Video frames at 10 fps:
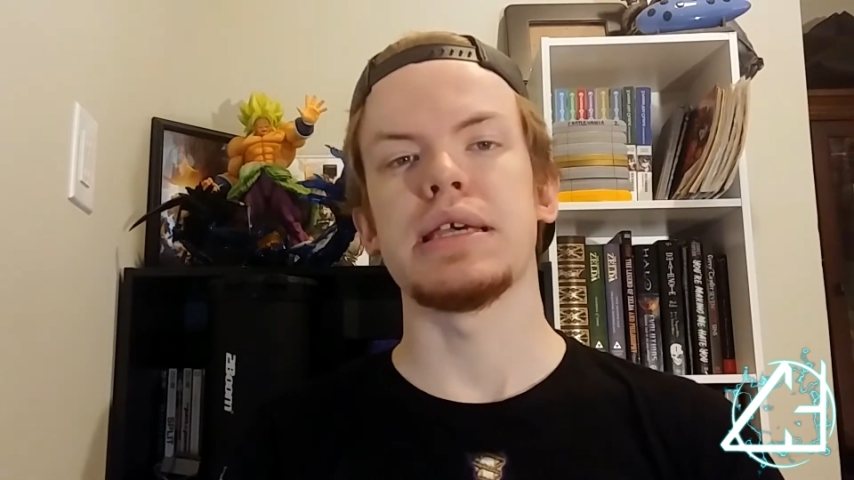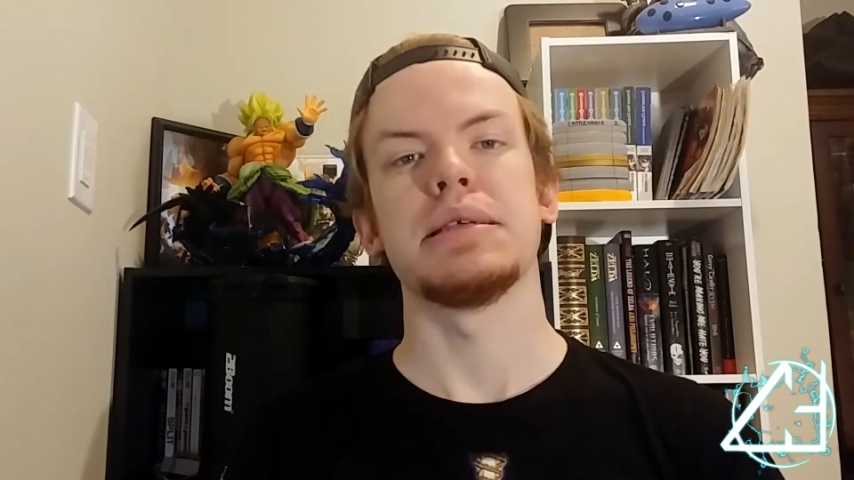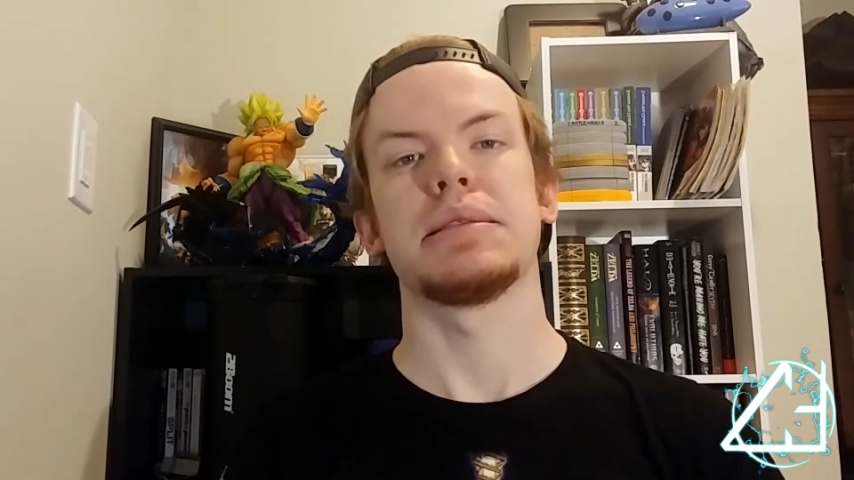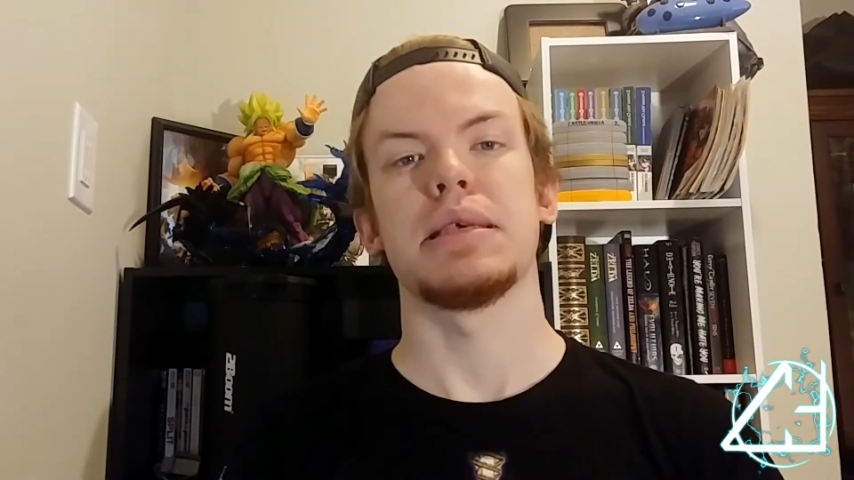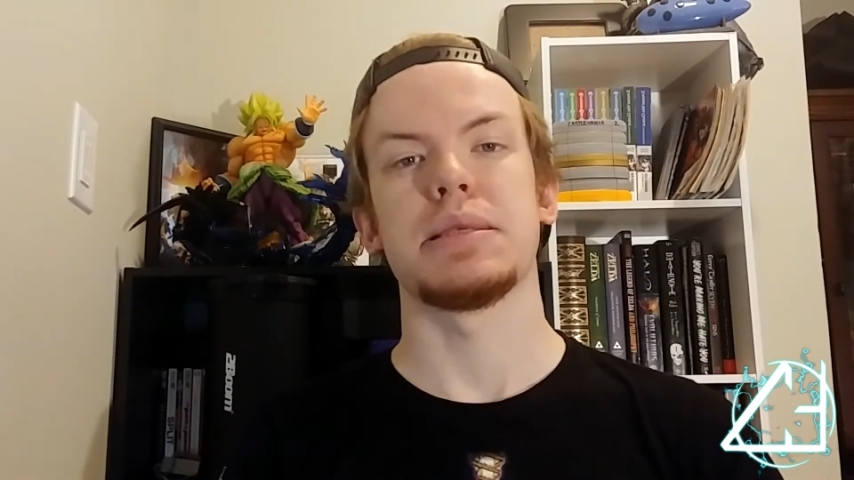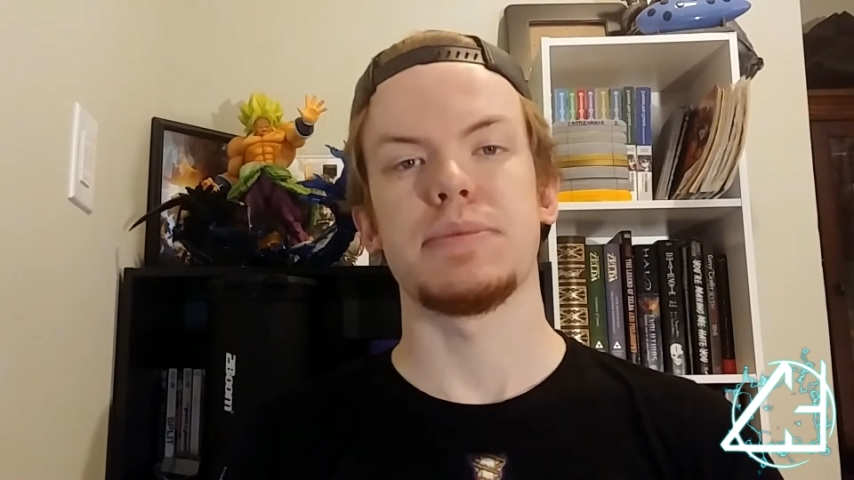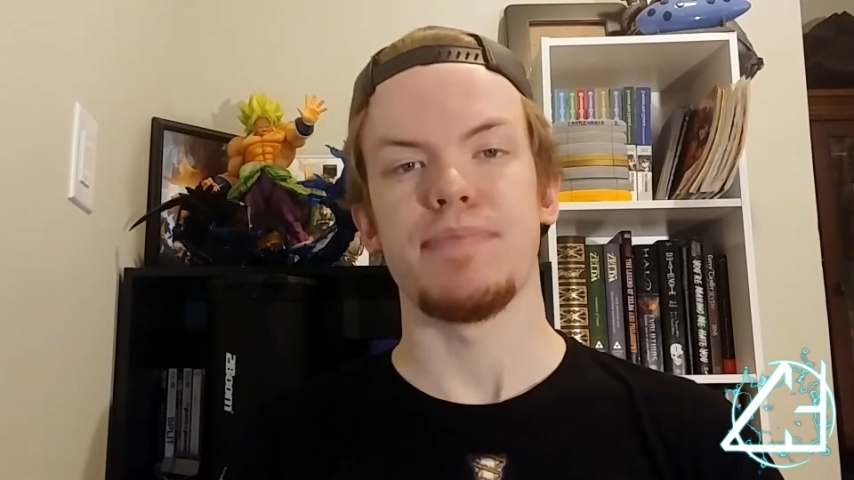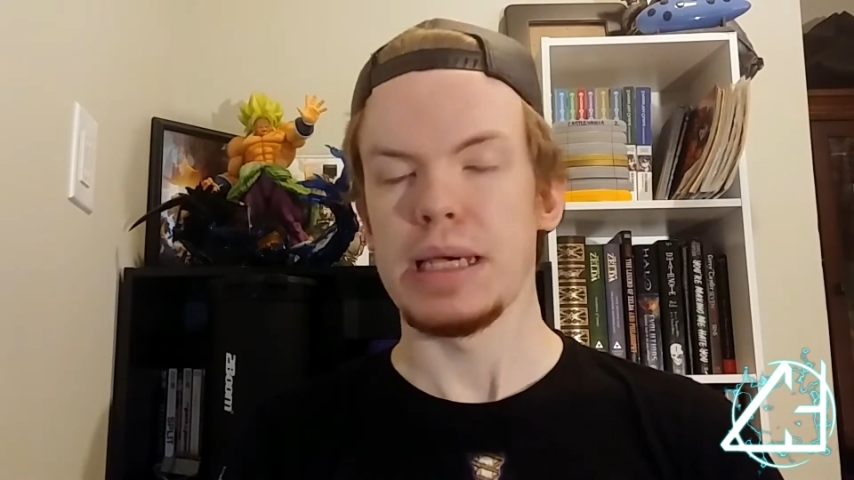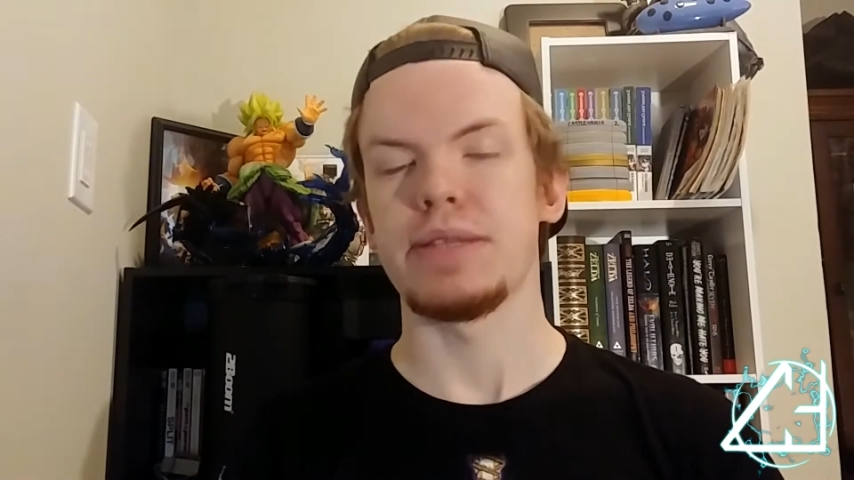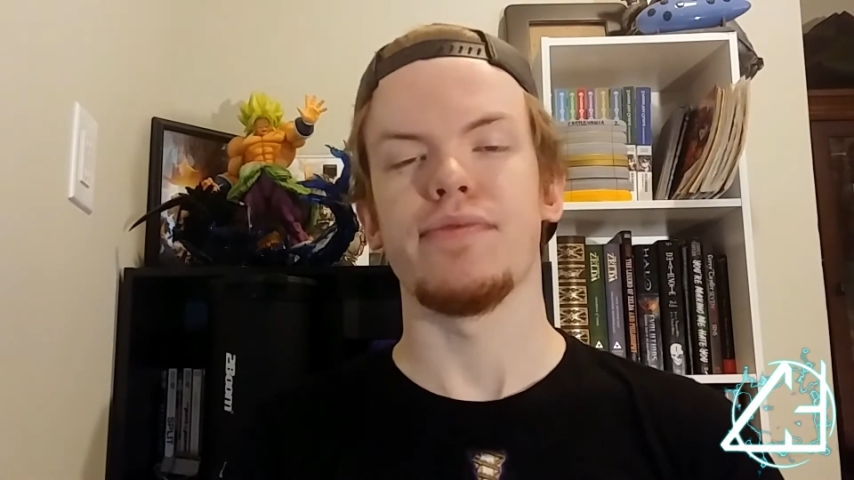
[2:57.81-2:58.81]
is the
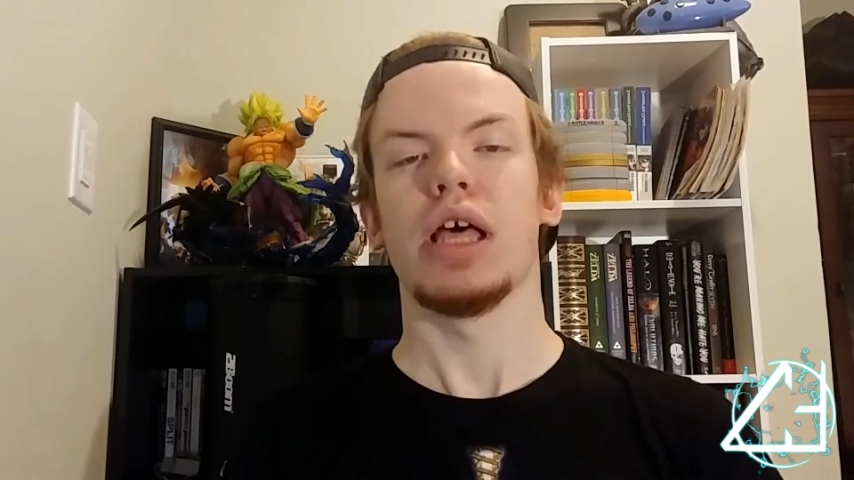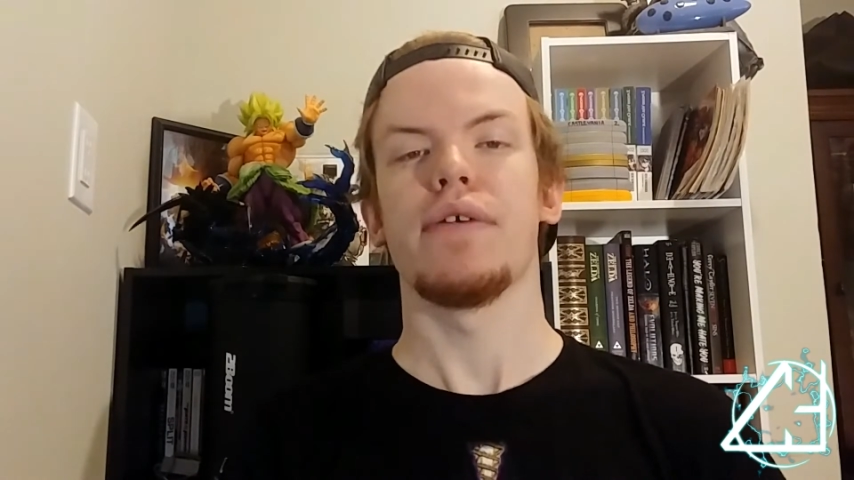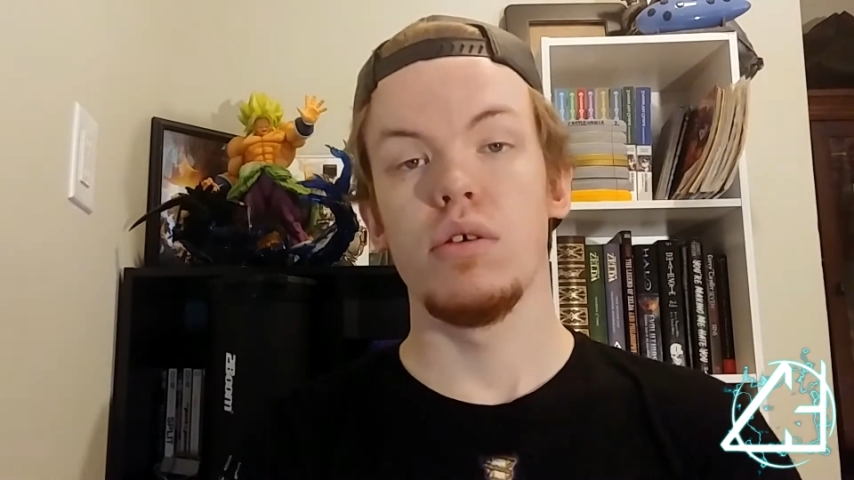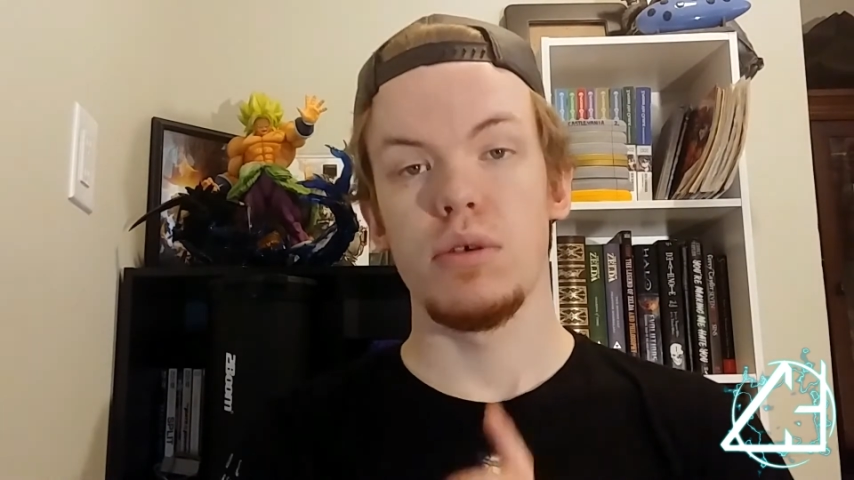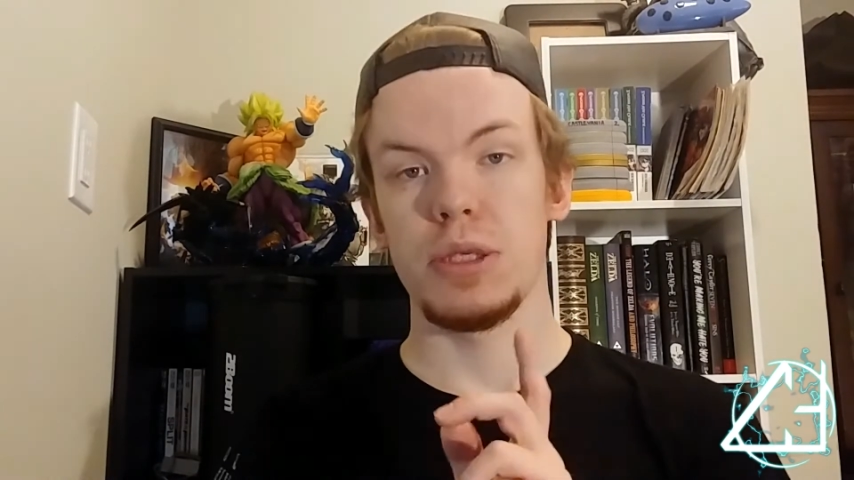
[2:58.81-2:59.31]
spice of life.